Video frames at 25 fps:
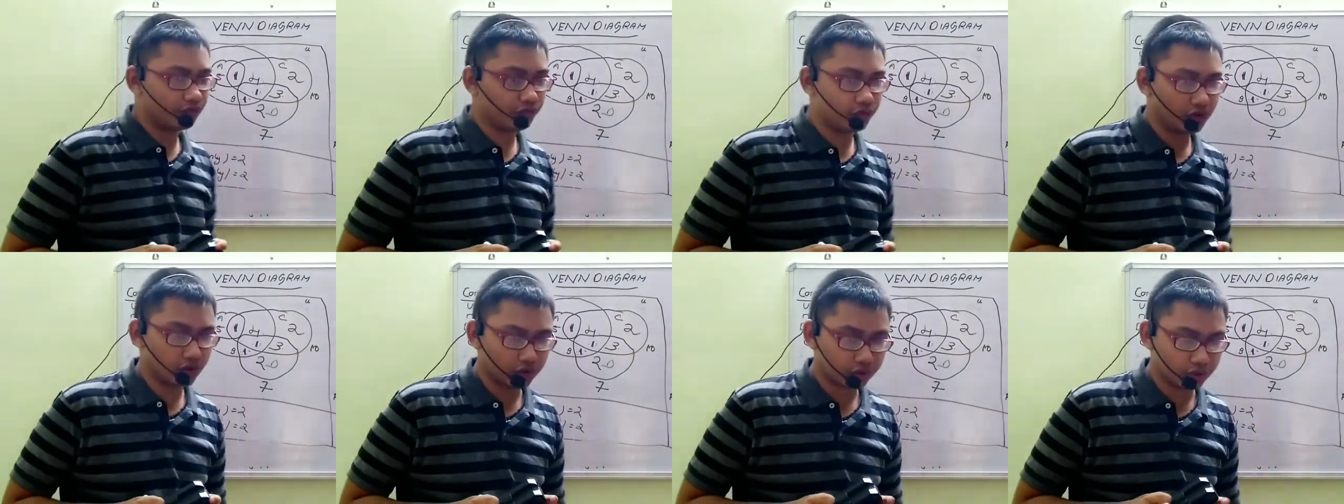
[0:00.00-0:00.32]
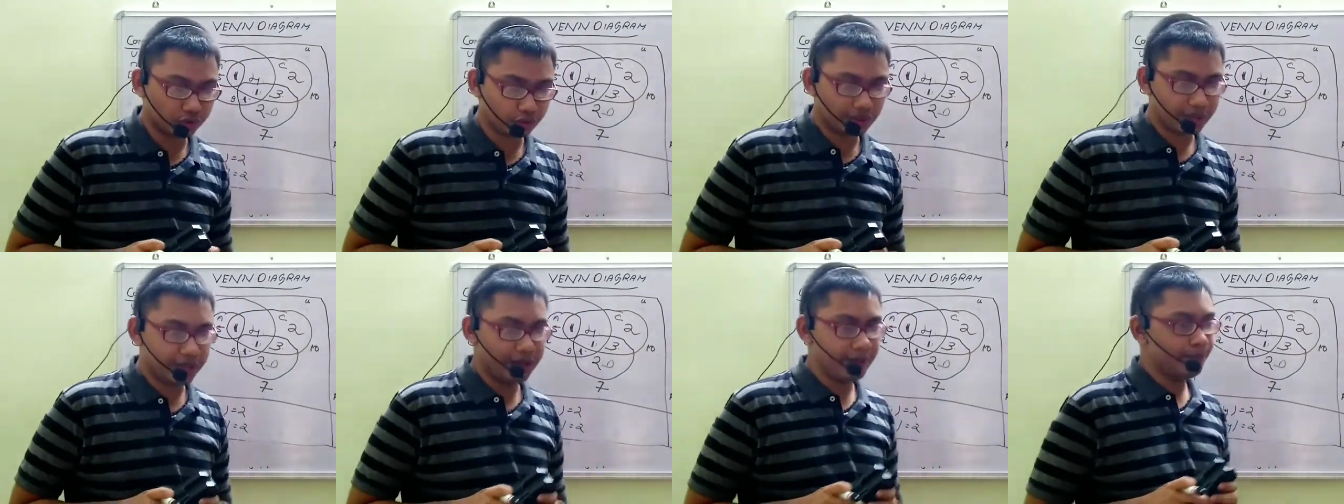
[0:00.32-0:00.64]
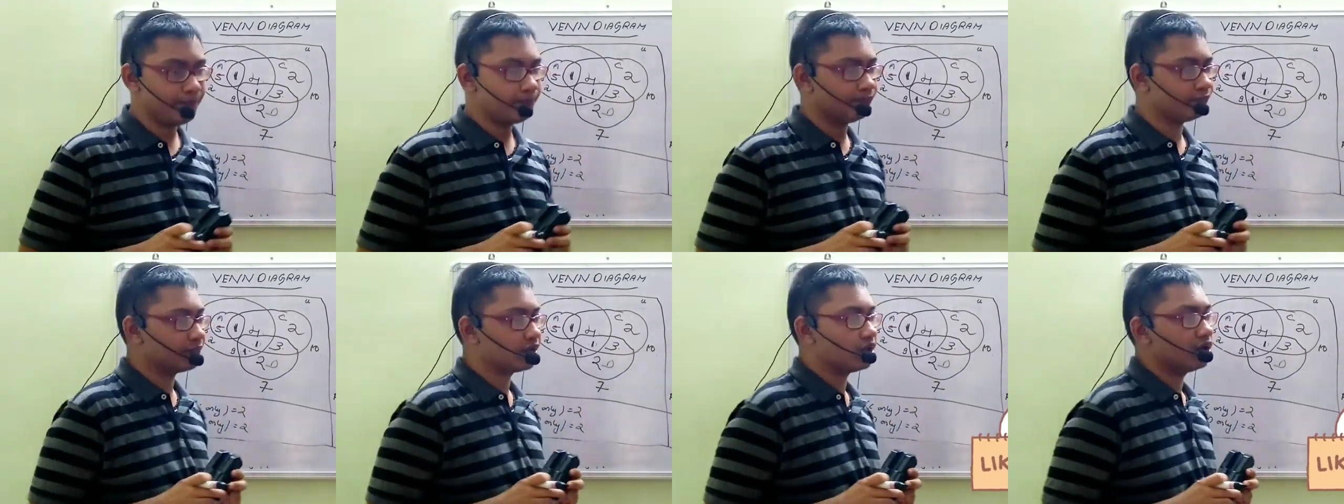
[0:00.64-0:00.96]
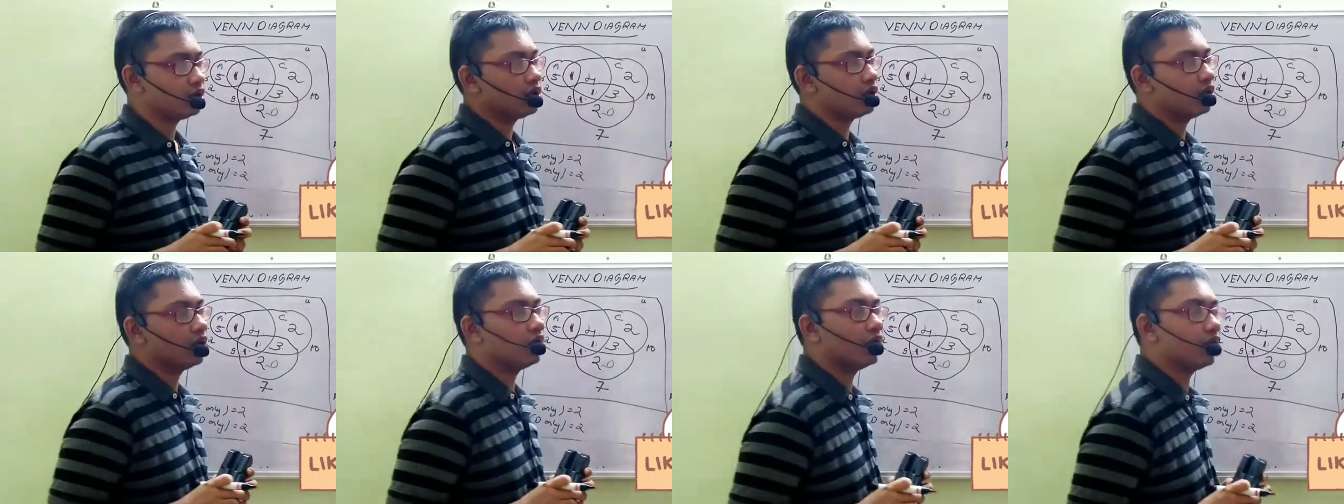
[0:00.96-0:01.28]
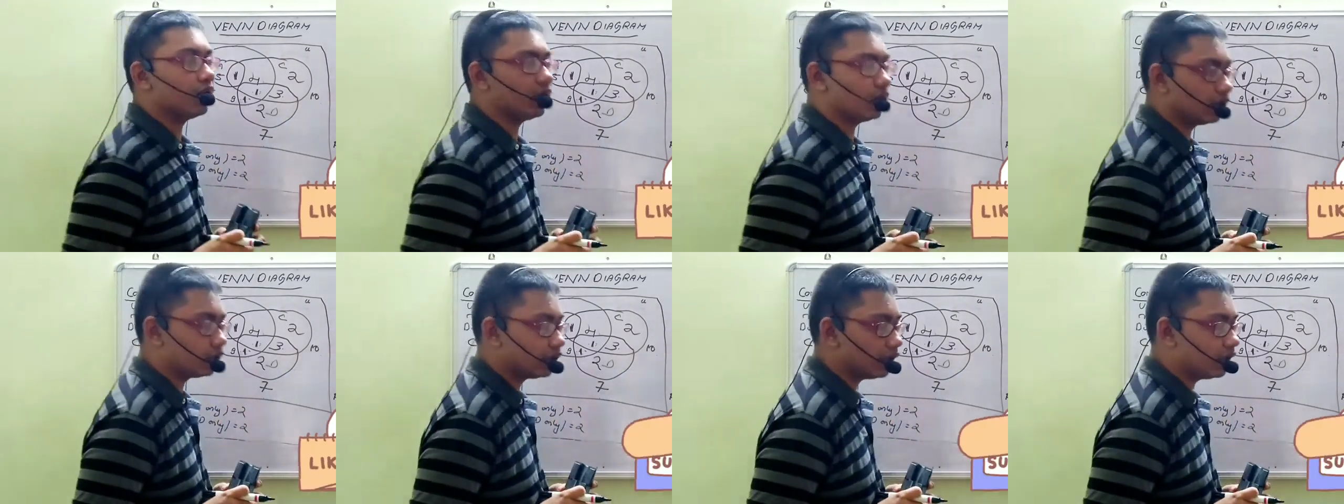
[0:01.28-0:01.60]
for today.
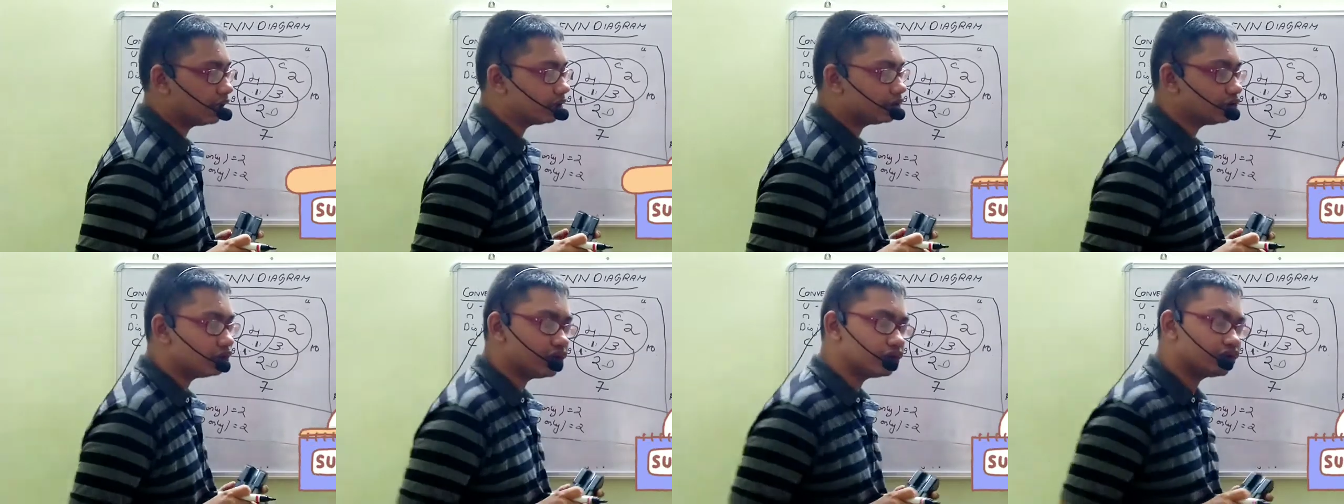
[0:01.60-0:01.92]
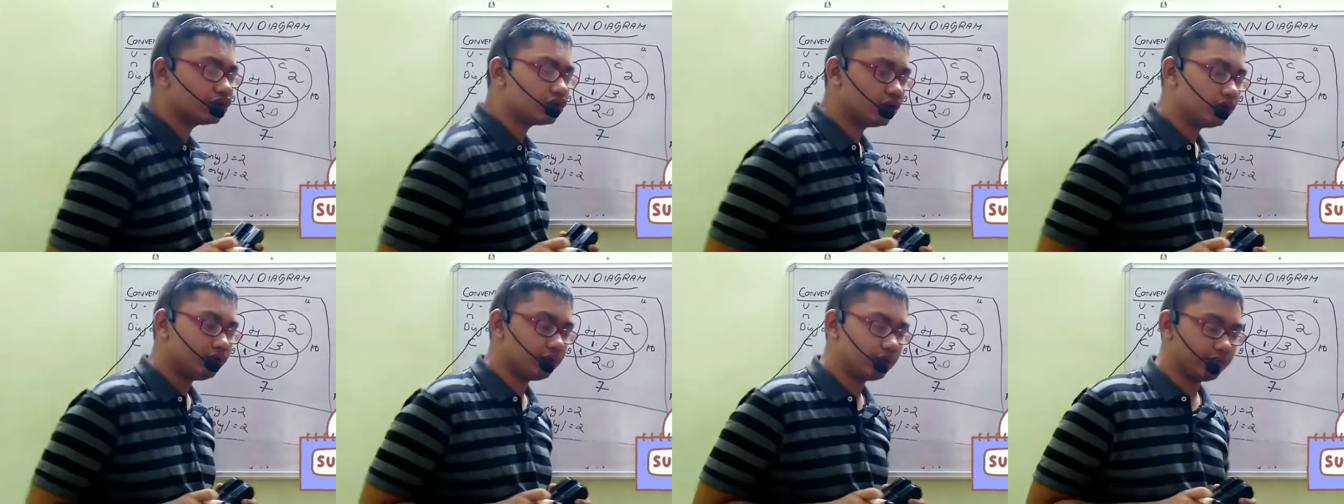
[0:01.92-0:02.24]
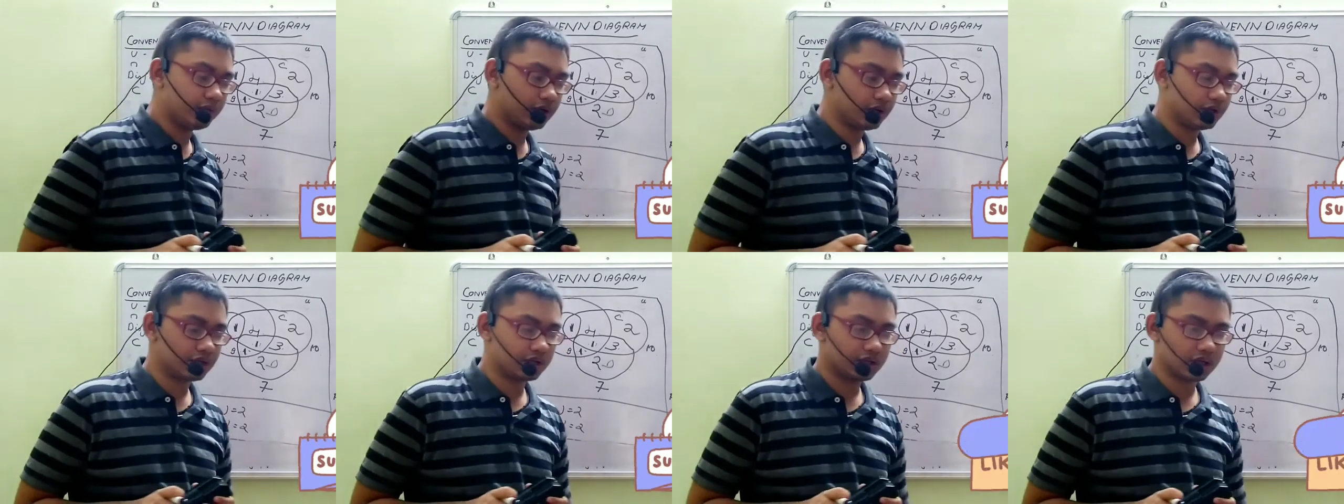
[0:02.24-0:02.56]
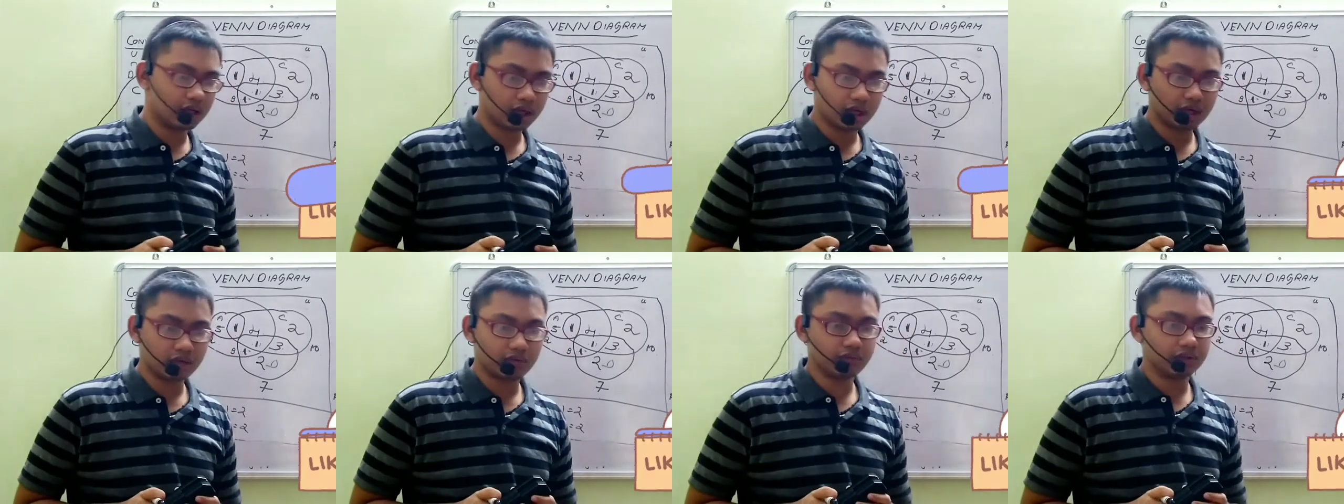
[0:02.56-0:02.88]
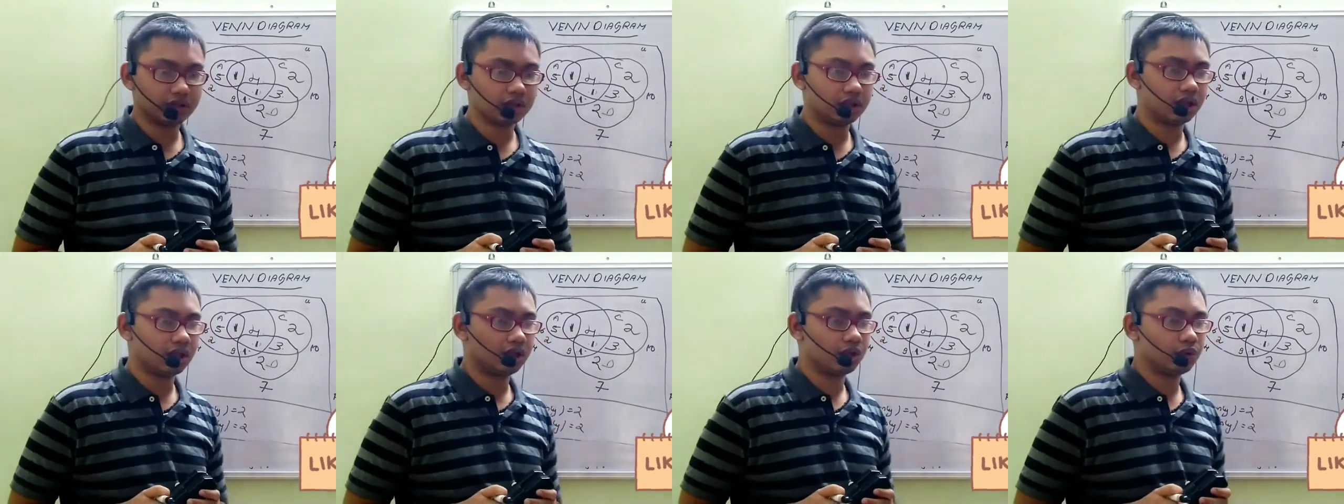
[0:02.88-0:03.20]
The next lecture we will start
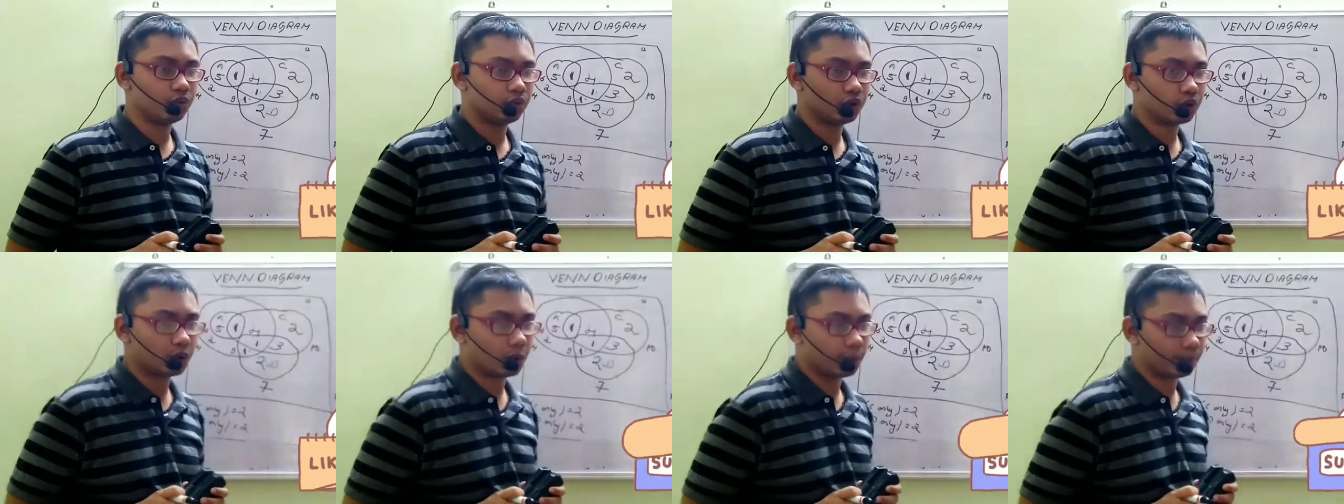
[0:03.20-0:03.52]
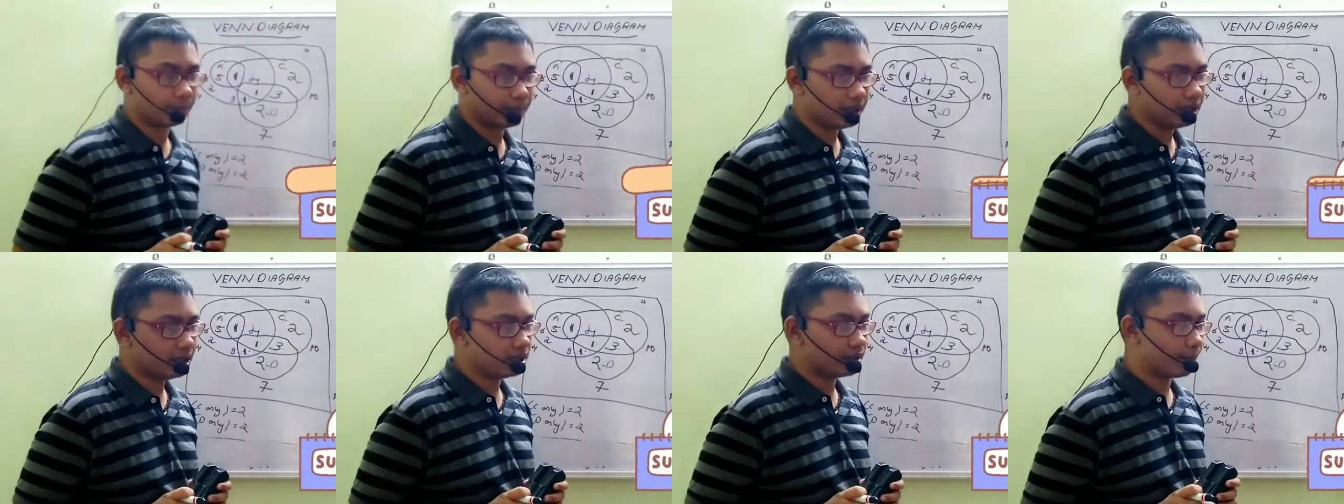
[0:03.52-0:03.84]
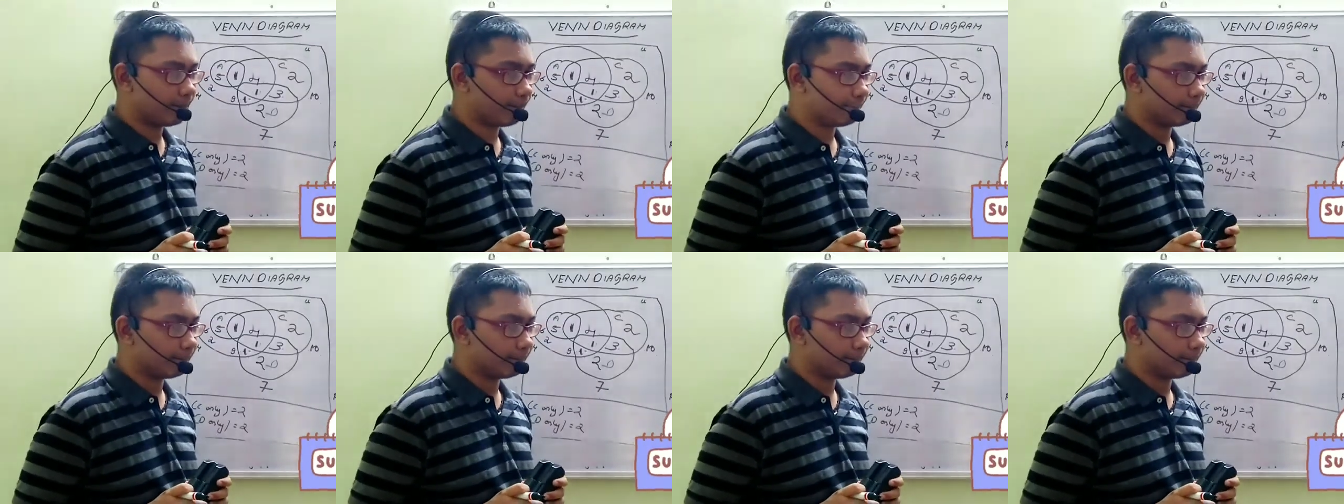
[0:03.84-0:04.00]
with a new topic.